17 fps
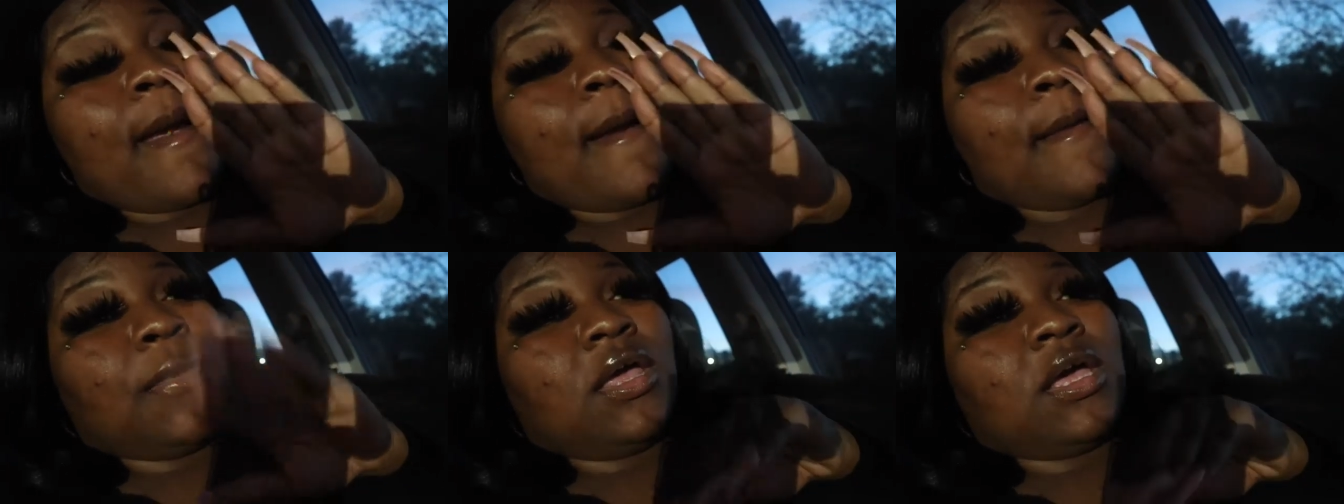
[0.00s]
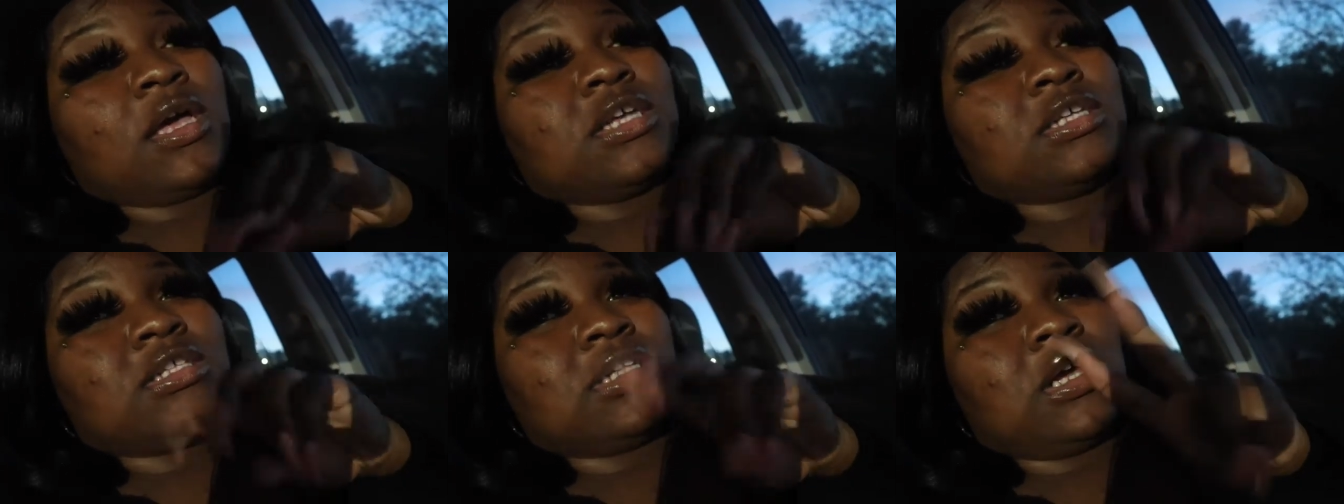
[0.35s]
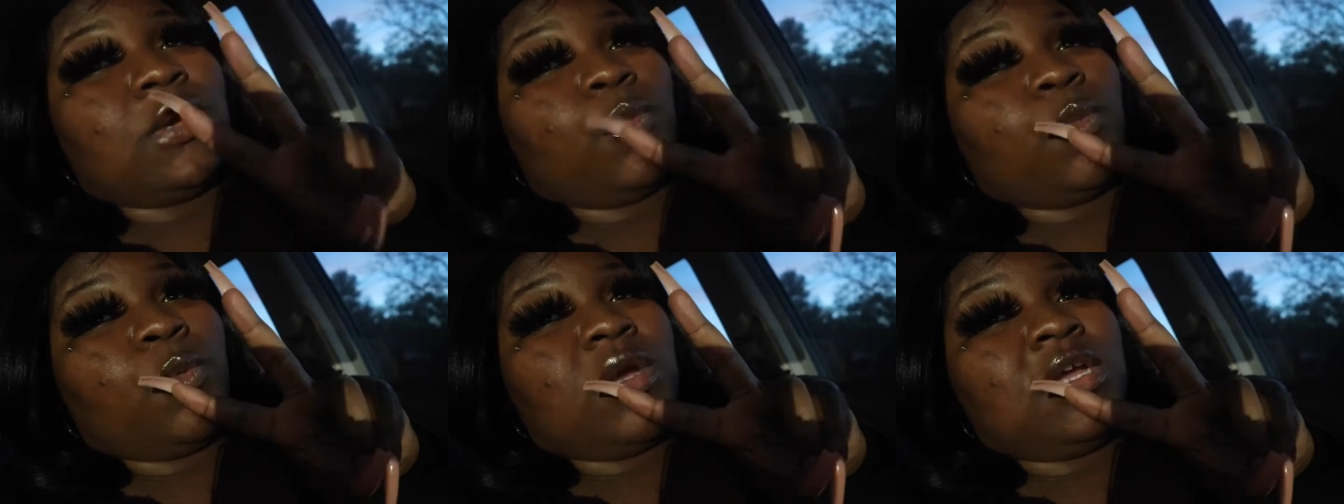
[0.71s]
Because
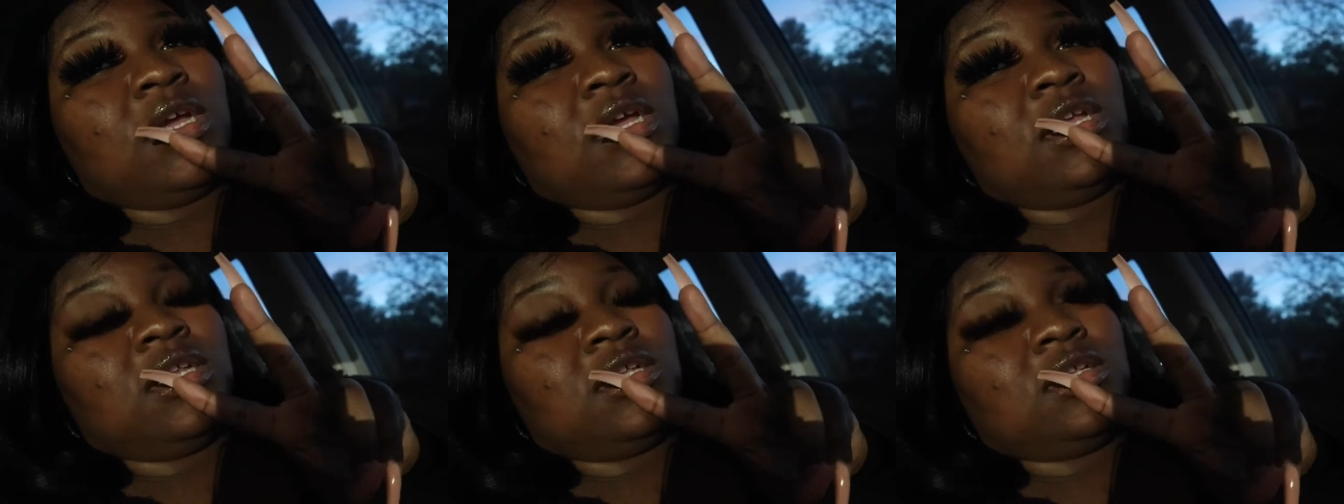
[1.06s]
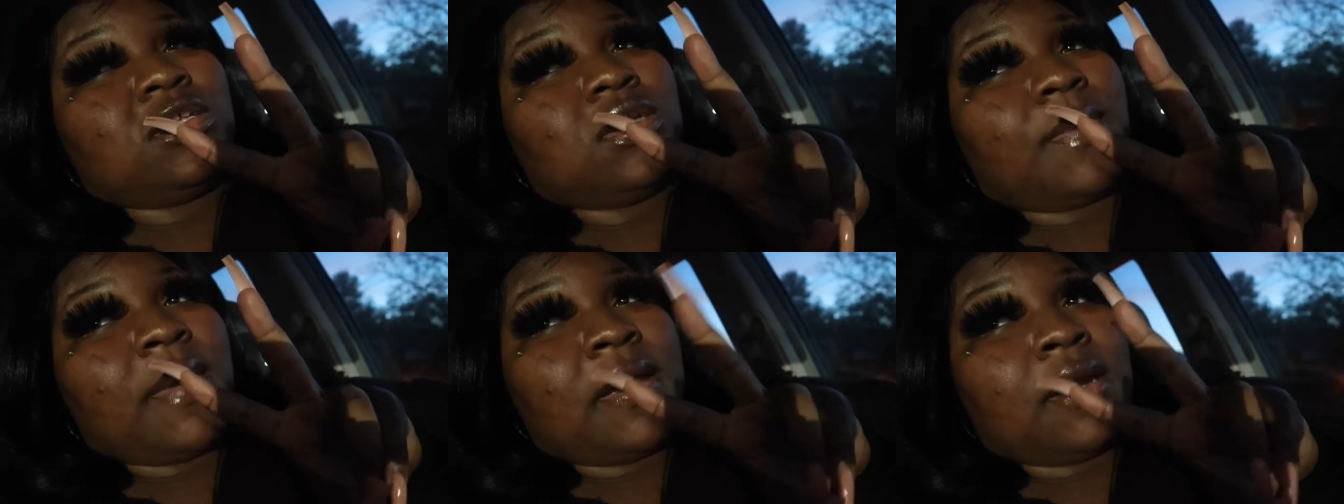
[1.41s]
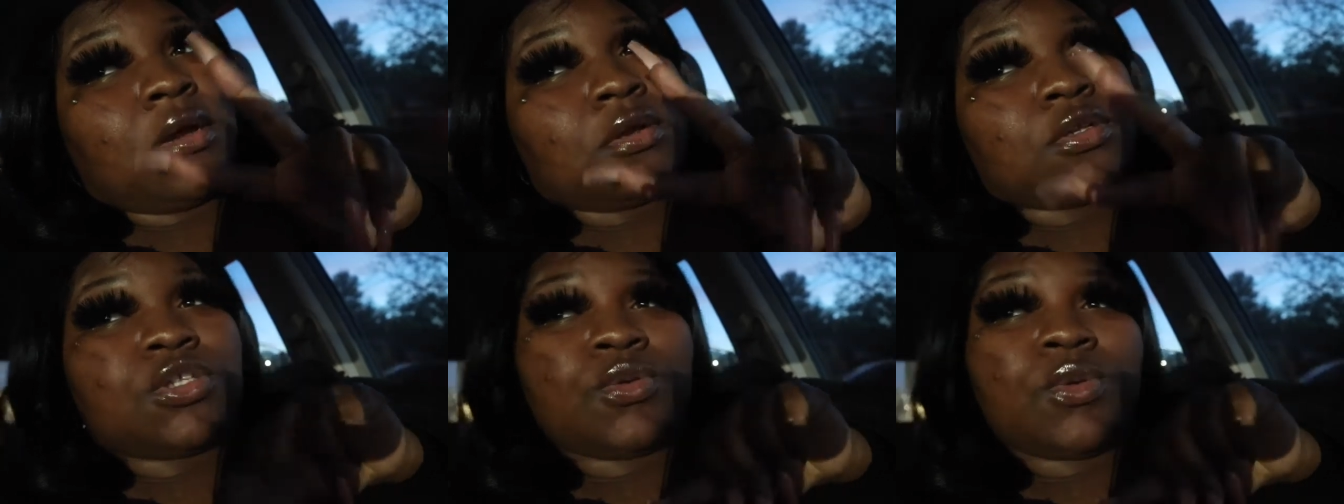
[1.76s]
we debating
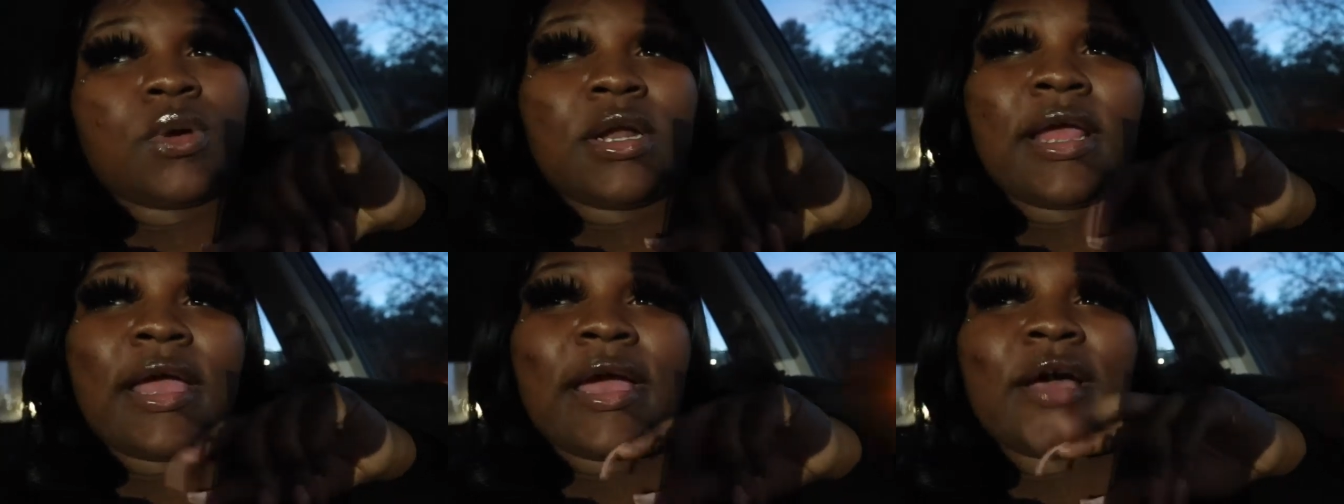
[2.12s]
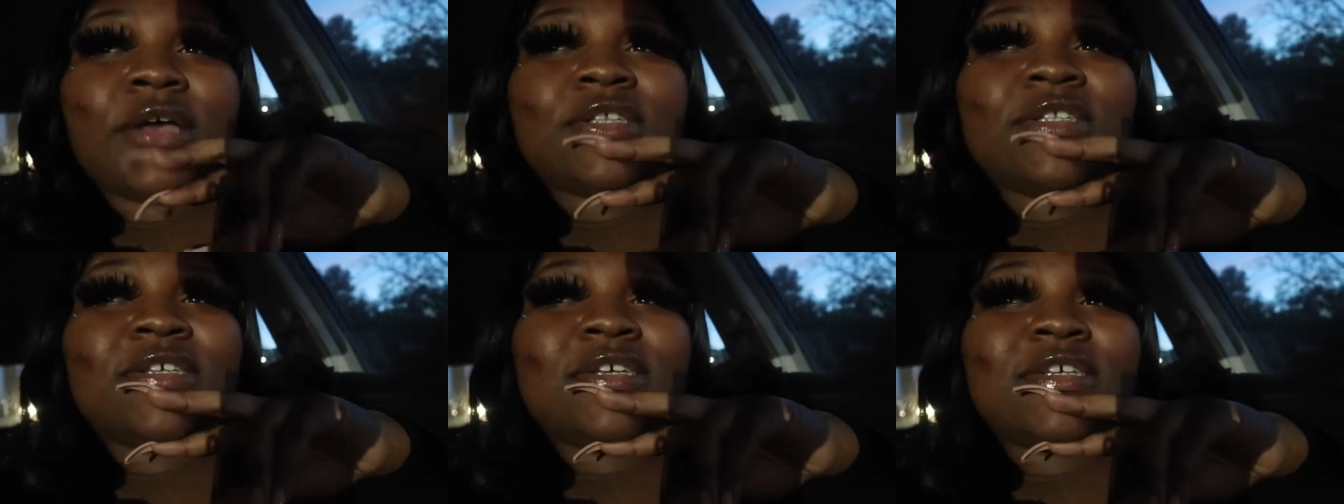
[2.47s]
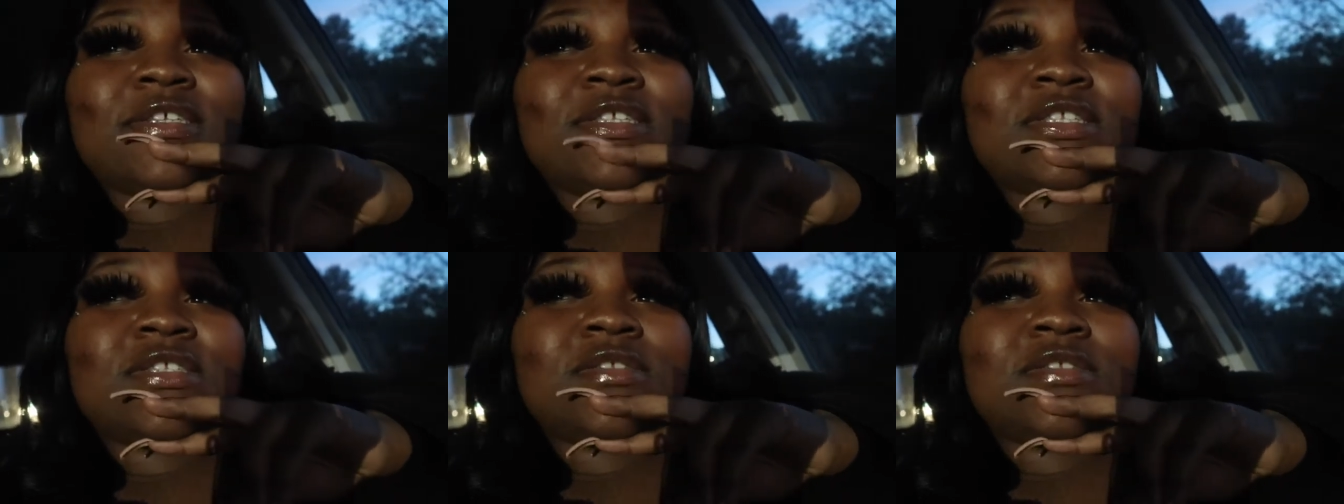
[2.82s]
on 200 houses.